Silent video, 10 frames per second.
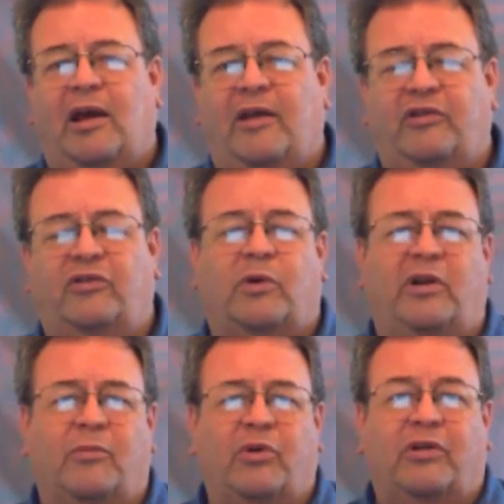This is one of
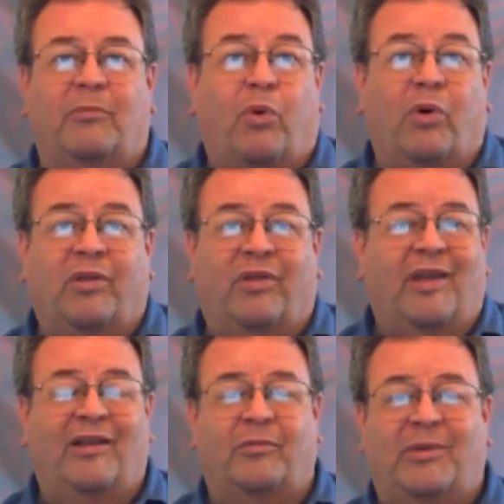the most important
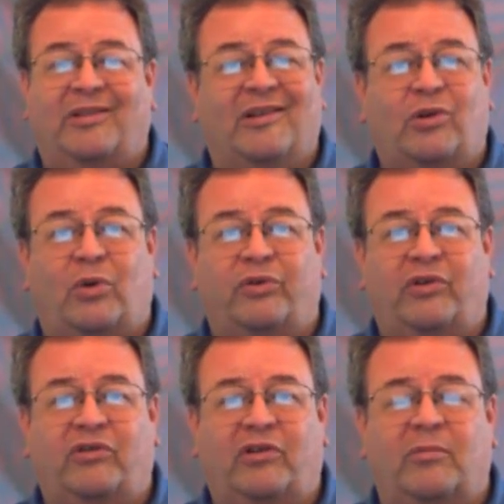things about this whole
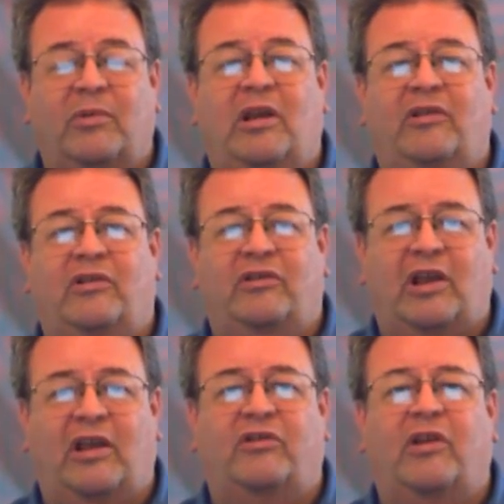system is it
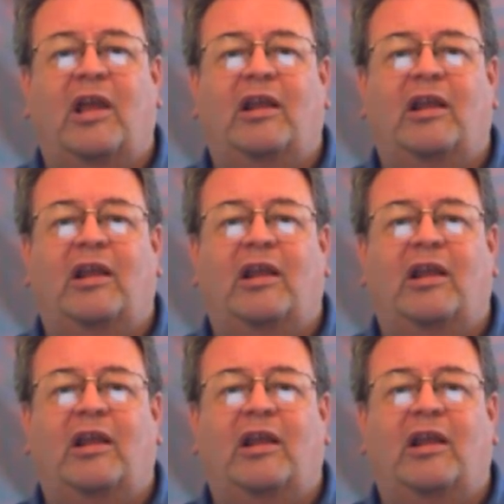says